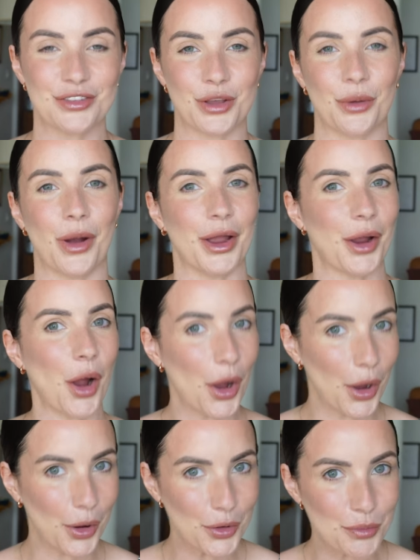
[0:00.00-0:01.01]
so I
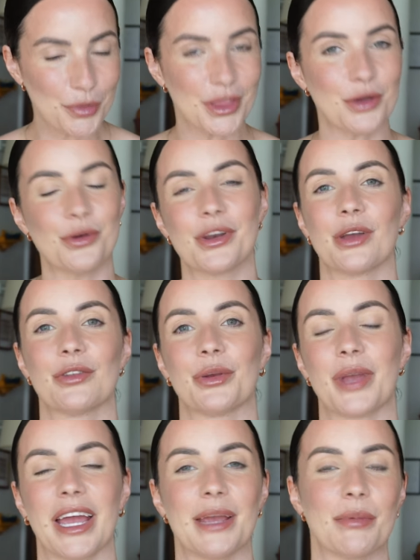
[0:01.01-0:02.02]
hope the audio is
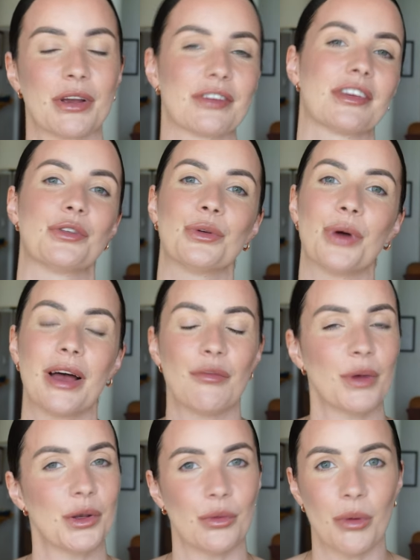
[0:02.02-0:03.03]
okay because I do not have
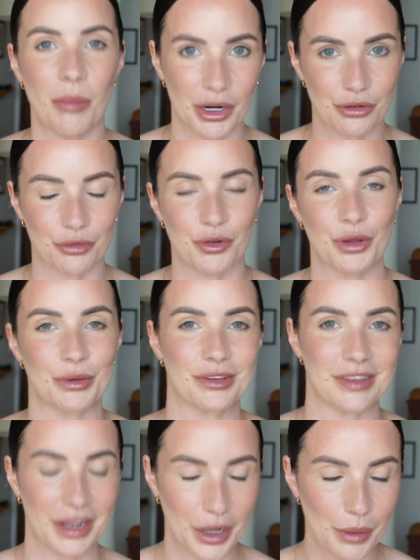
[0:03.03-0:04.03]
my normal microphone
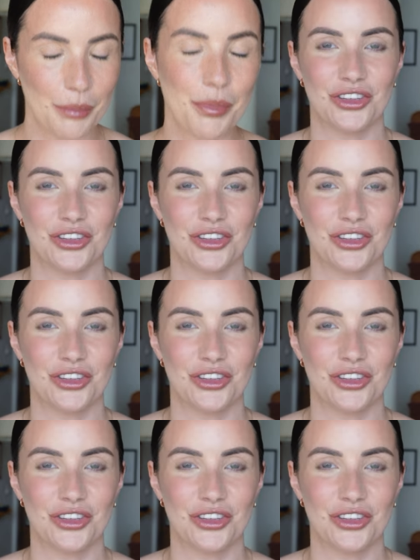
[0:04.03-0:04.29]
set up.